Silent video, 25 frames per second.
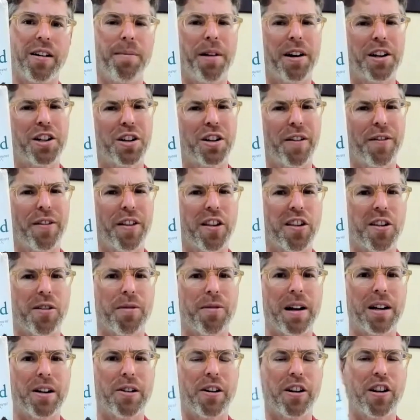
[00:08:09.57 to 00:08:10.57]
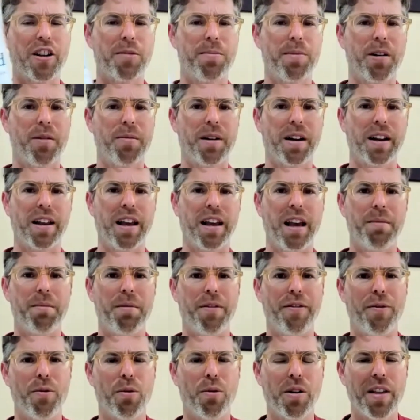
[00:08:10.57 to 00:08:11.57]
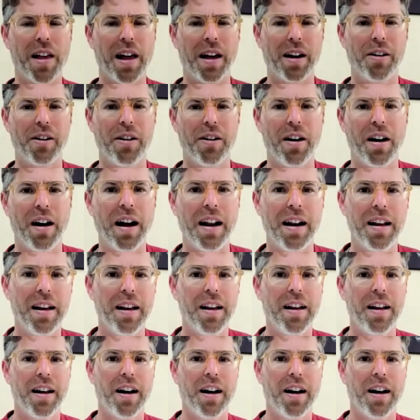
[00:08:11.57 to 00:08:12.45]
I'm not sure if the Surrender Experiment came before that or not.